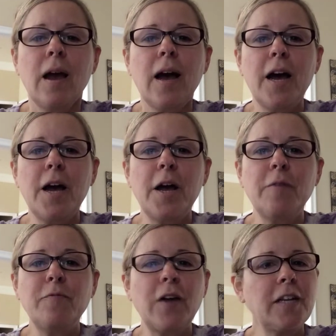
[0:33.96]

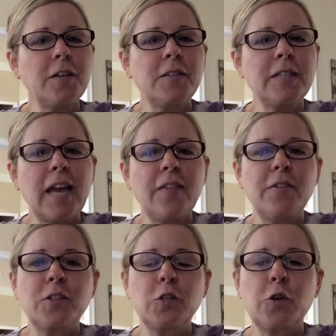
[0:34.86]
Um, Philo said
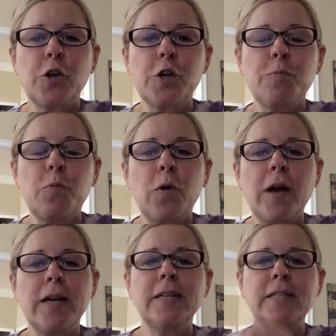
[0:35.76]
this group
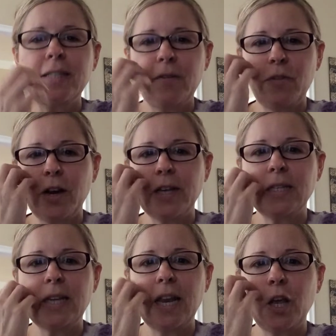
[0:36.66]
was a very
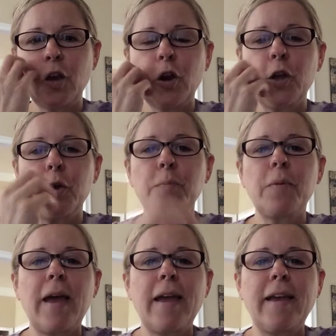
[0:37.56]
aesthetic group,
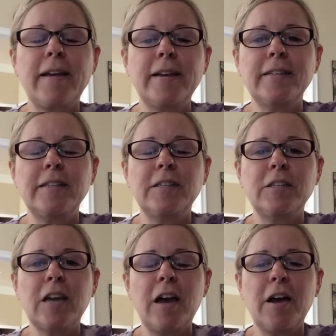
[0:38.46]

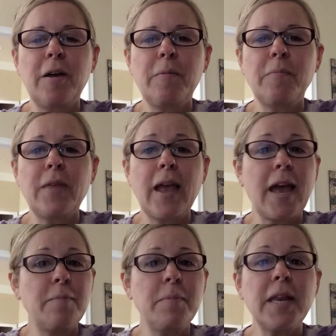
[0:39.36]
and um, they
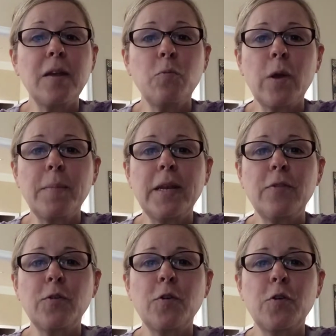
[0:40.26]
had men and women
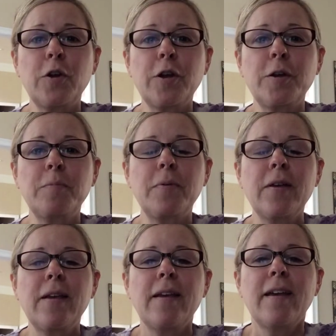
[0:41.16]
in their group,
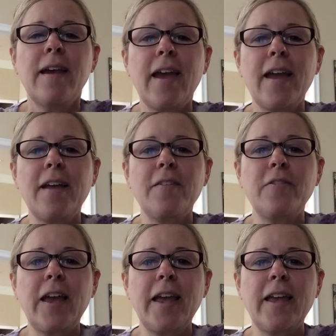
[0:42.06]

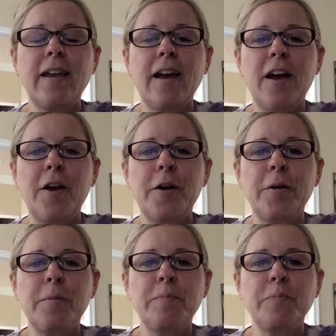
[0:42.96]
and they
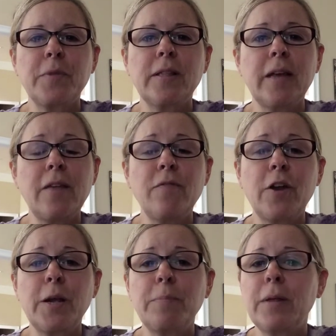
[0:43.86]
um, led a
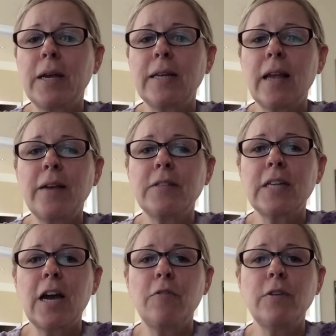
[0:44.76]
very plain lifestyle.